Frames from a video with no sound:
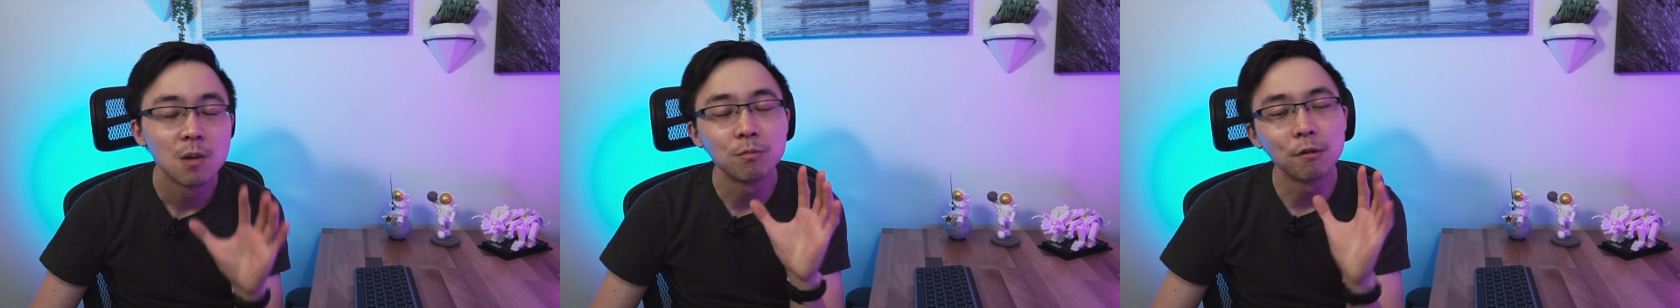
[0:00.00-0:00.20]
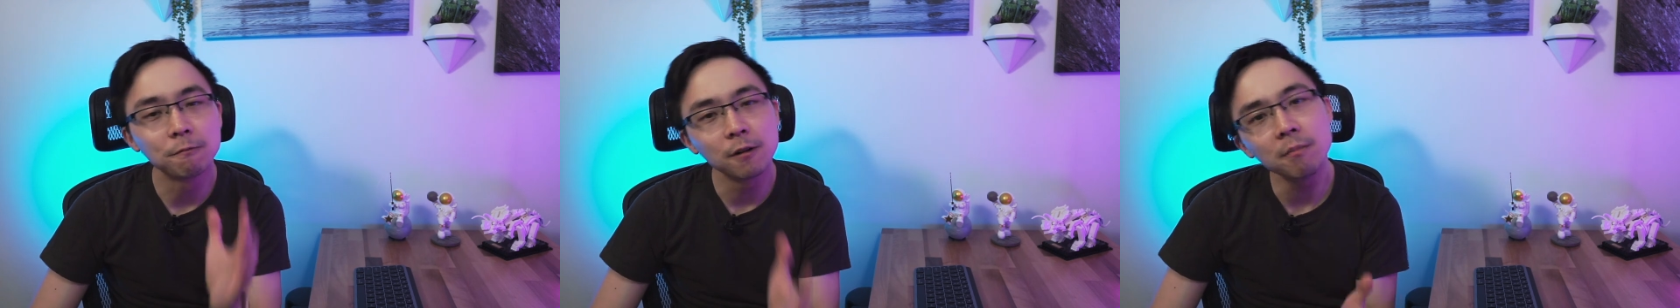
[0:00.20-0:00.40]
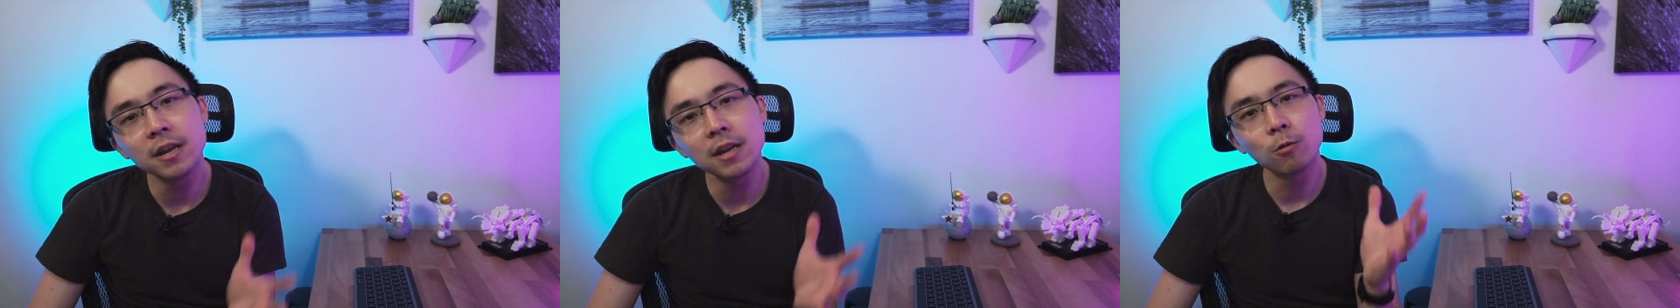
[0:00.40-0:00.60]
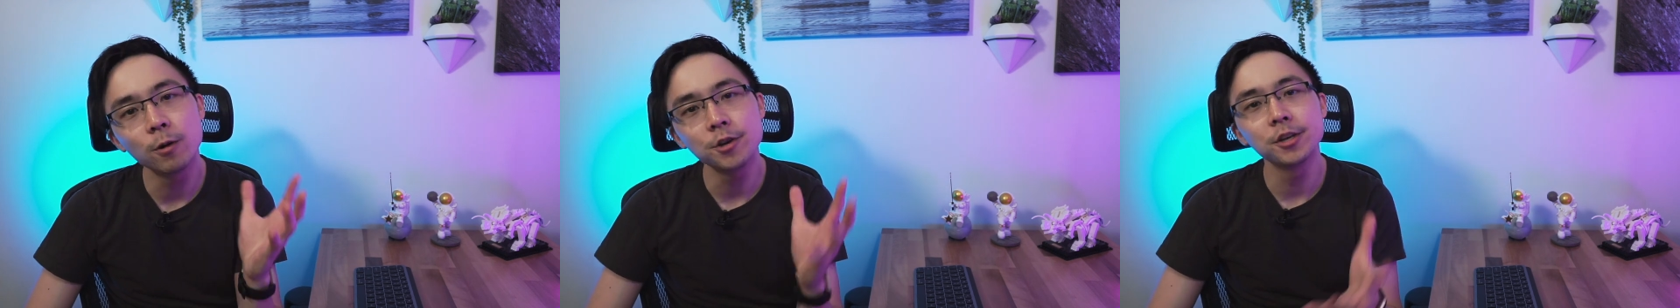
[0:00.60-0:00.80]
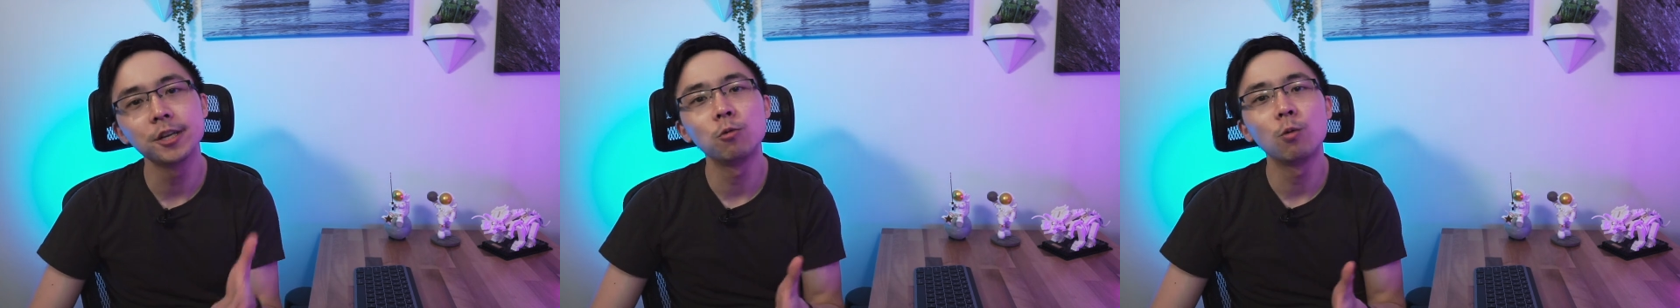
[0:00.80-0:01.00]
But from here, what
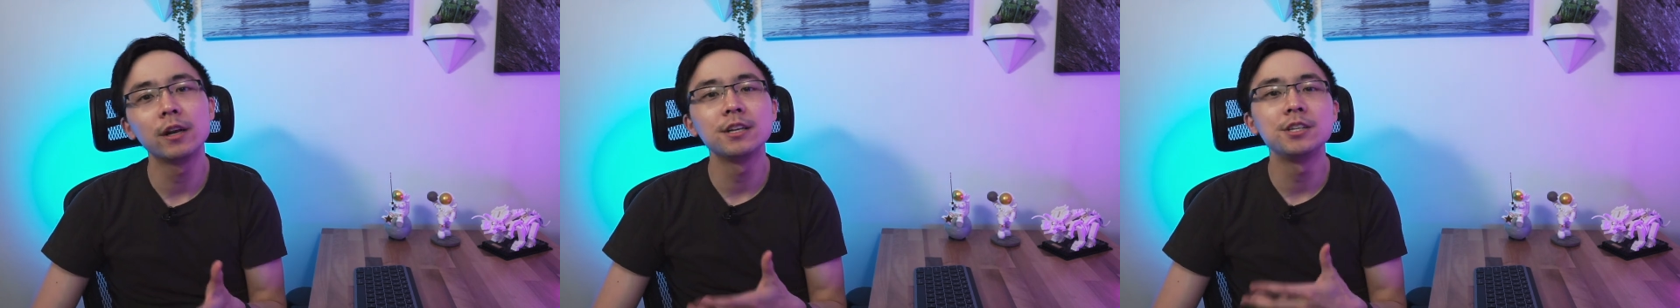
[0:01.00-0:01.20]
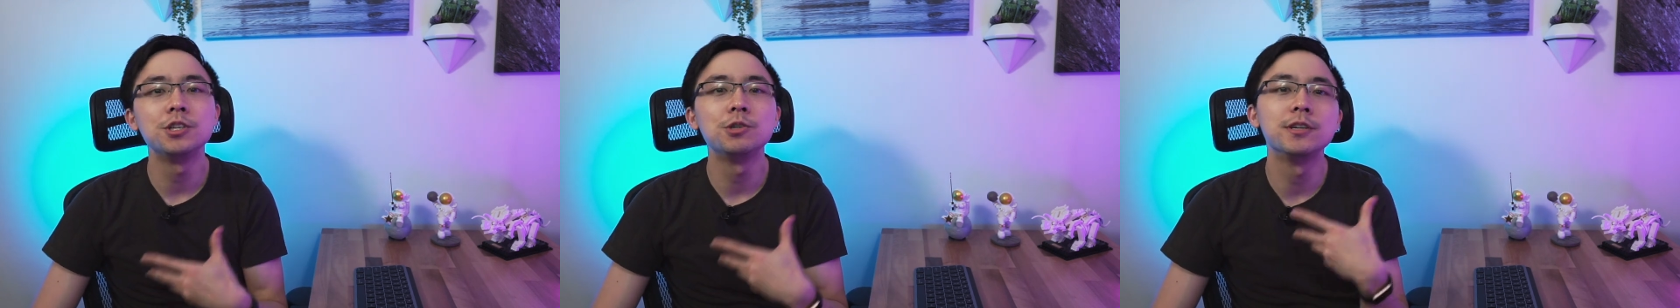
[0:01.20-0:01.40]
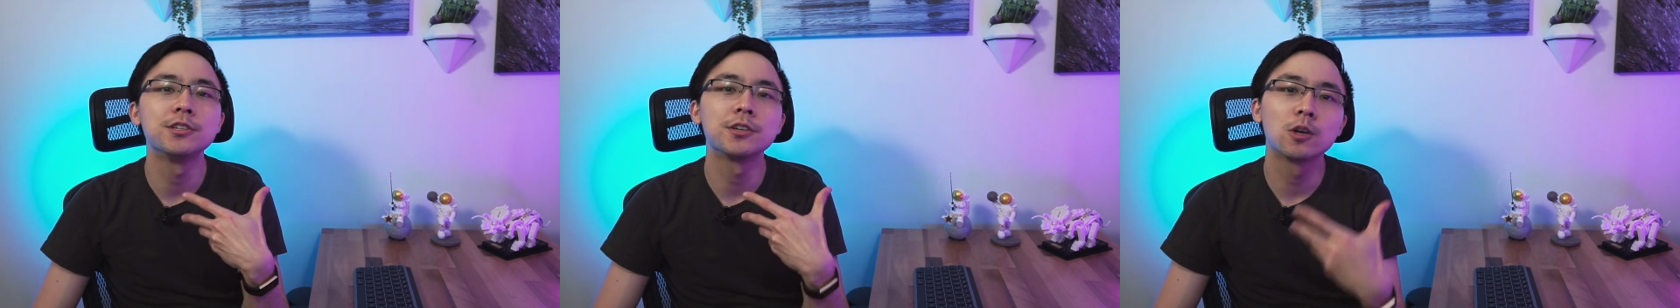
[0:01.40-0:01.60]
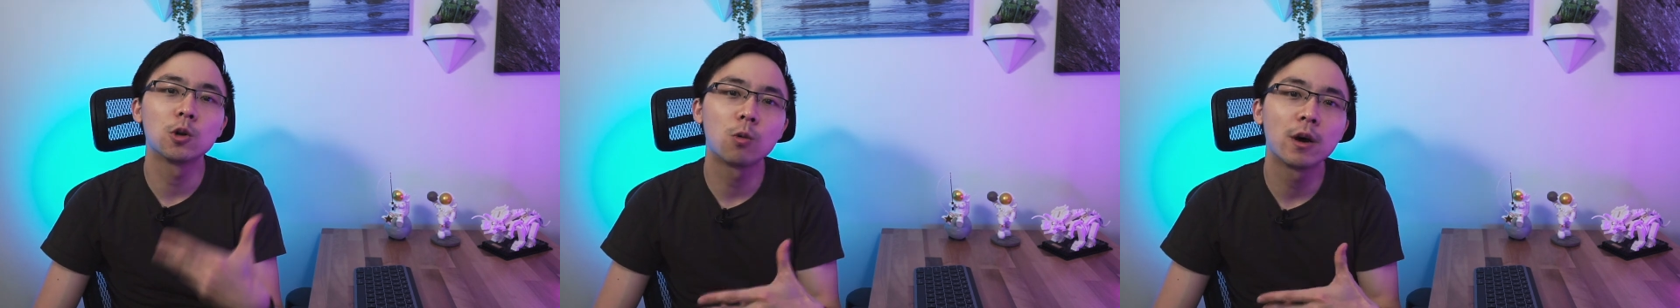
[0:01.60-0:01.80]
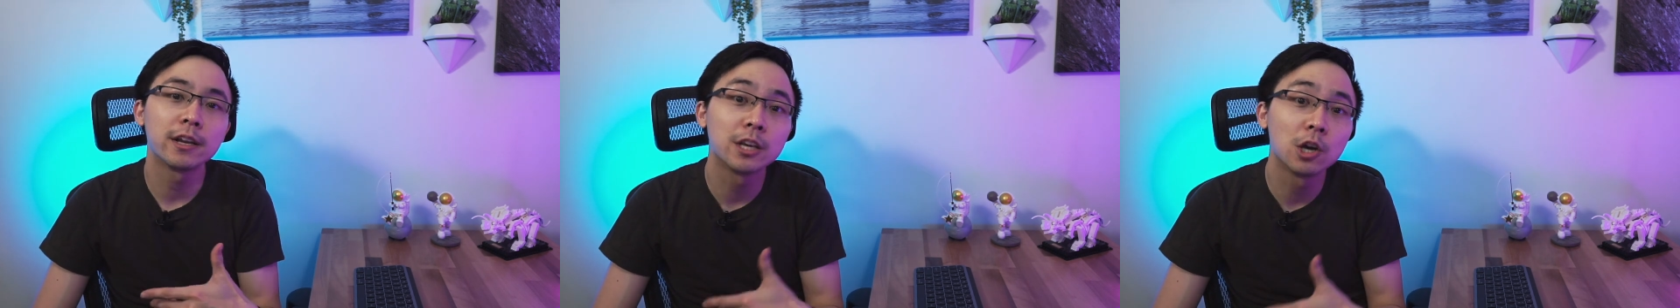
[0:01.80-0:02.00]
you're gonna wanna do is you're gonna
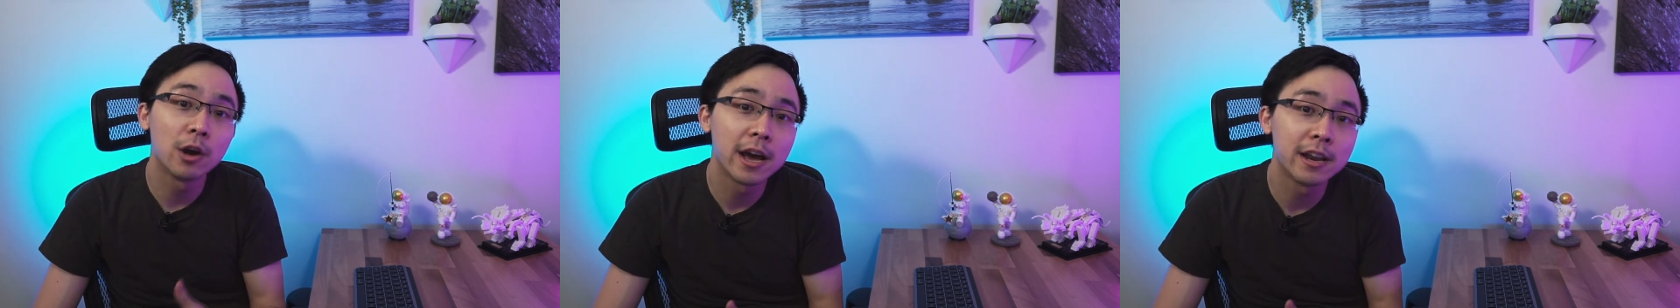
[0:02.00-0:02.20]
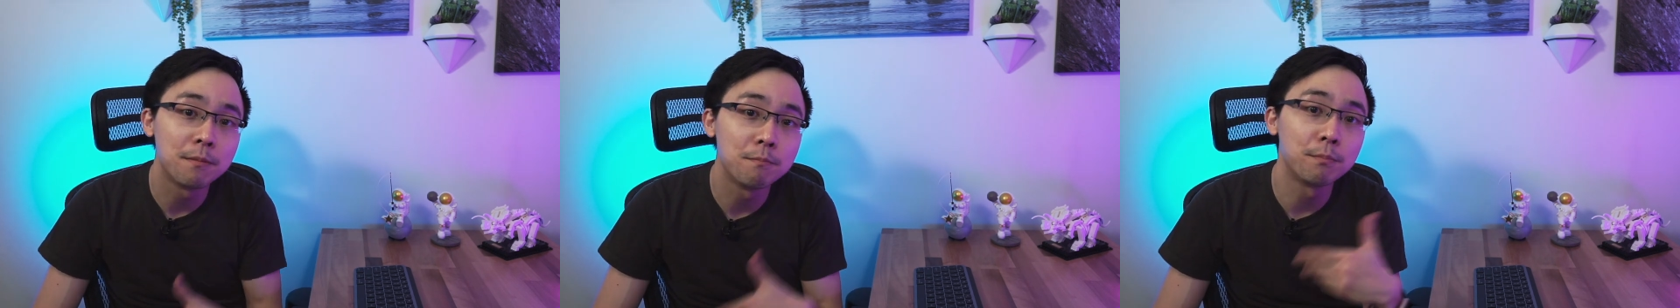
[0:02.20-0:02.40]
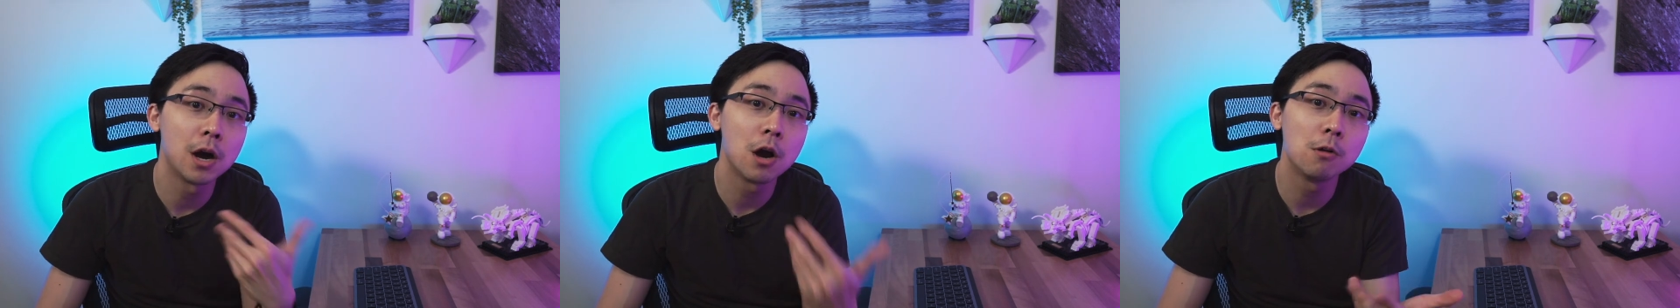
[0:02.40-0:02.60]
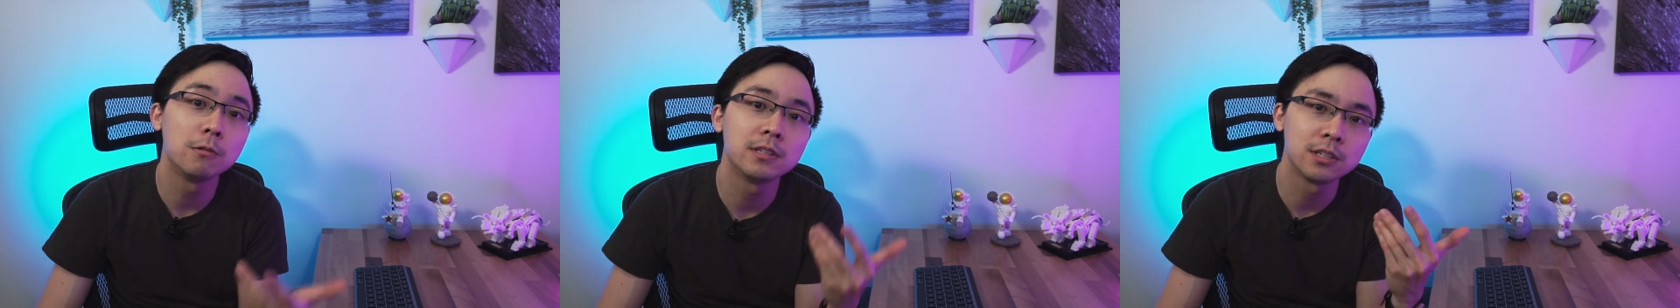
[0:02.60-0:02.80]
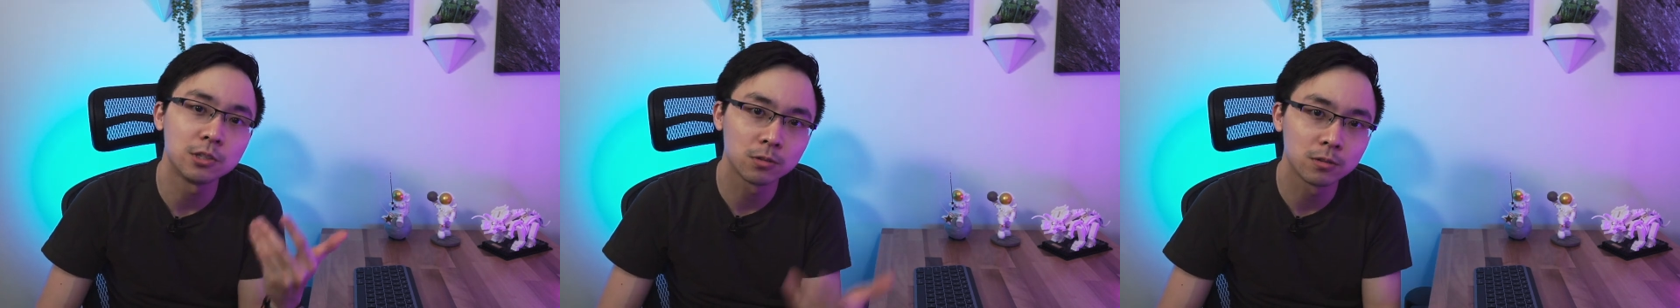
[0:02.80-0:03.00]
wanna go ahead and
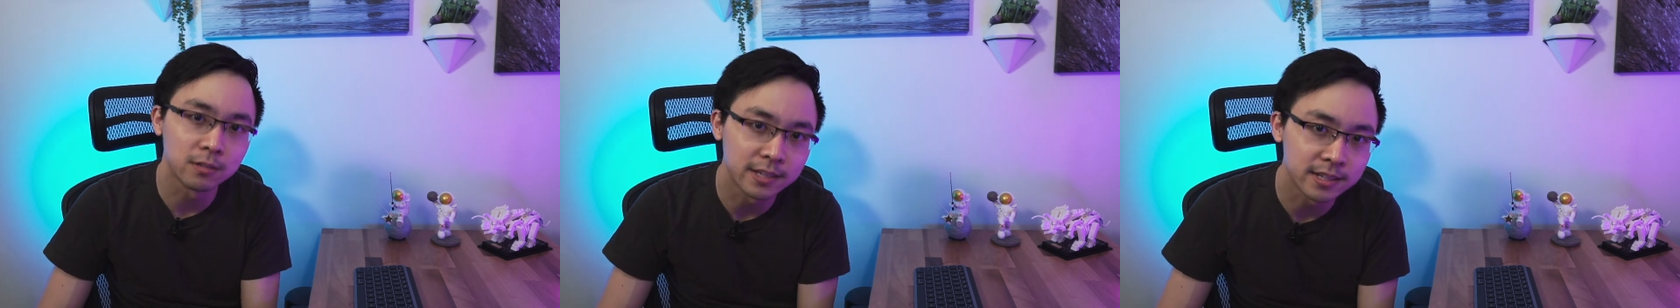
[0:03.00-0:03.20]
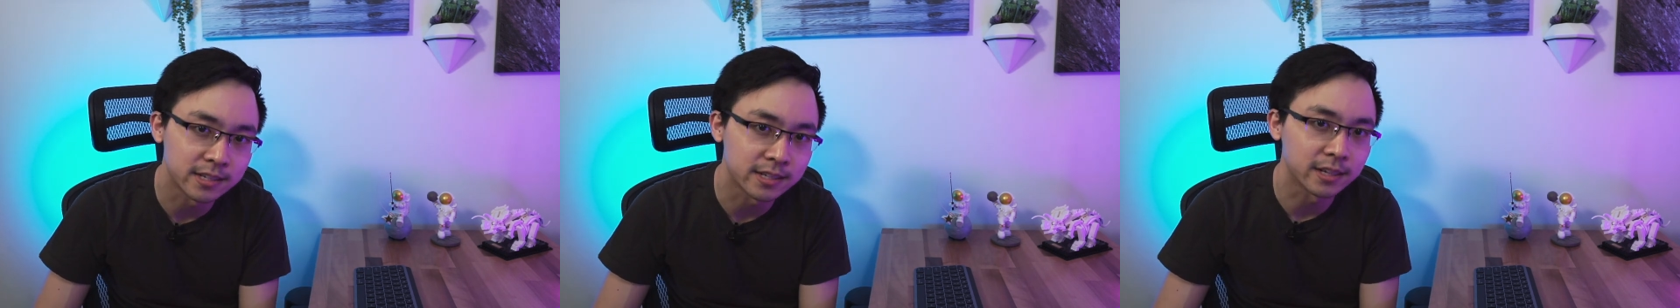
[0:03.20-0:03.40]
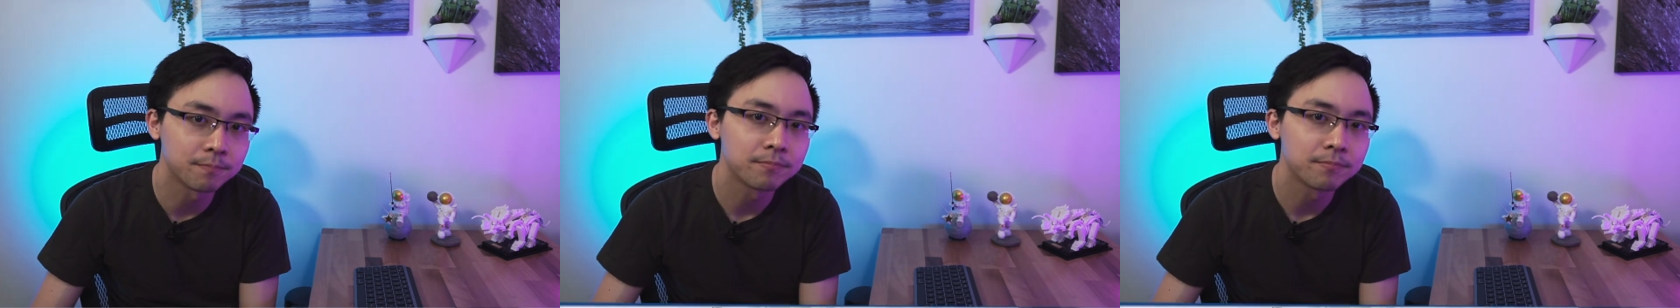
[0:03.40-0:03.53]
post your listing.